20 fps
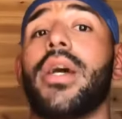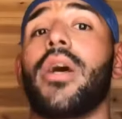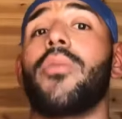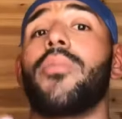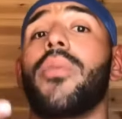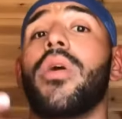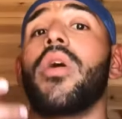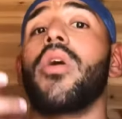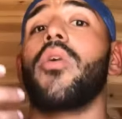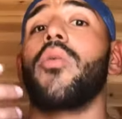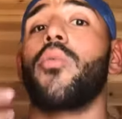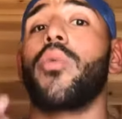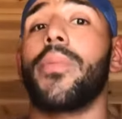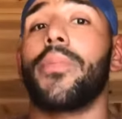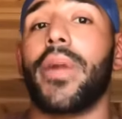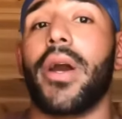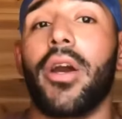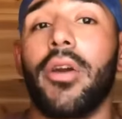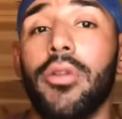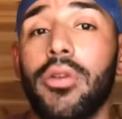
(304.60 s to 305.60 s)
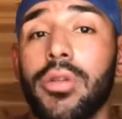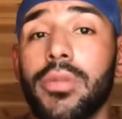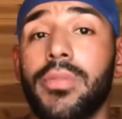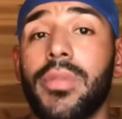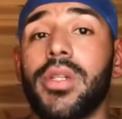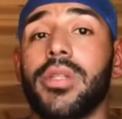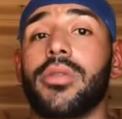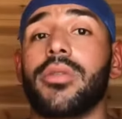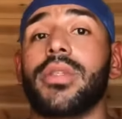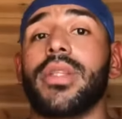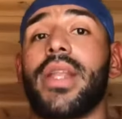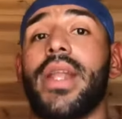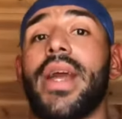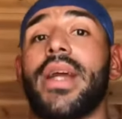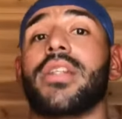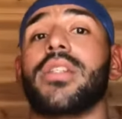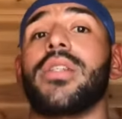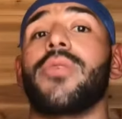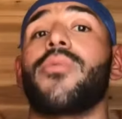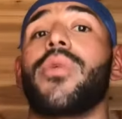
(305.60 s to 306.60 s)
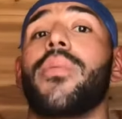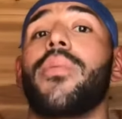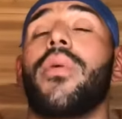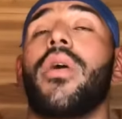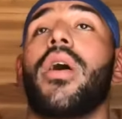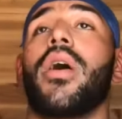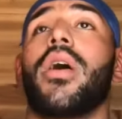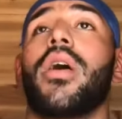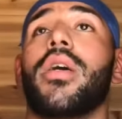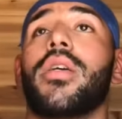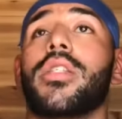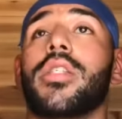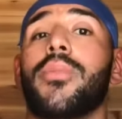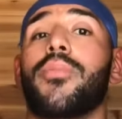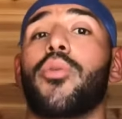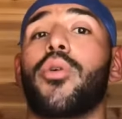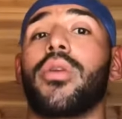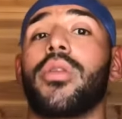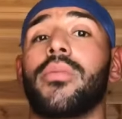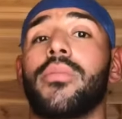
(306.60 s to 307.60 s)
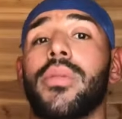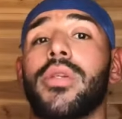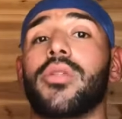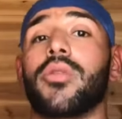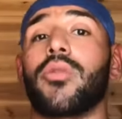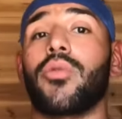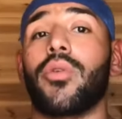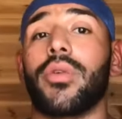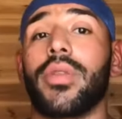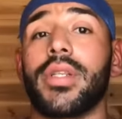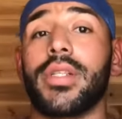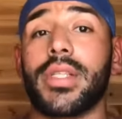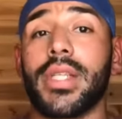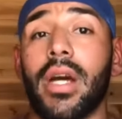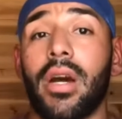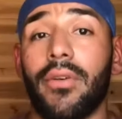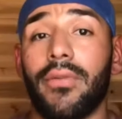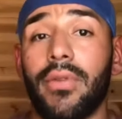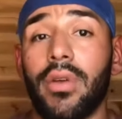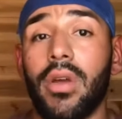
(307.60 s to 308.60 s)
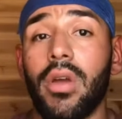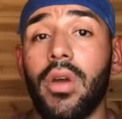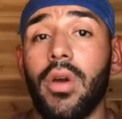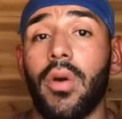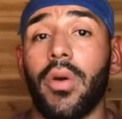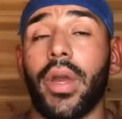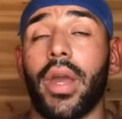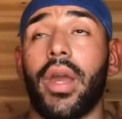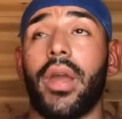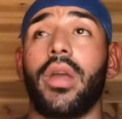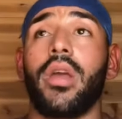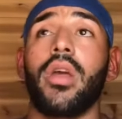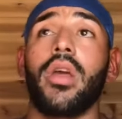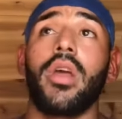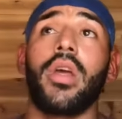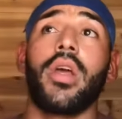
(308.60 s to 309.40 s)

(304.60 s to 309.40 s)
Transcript: help repair those muscles and actually support the muscle growth itself, okay?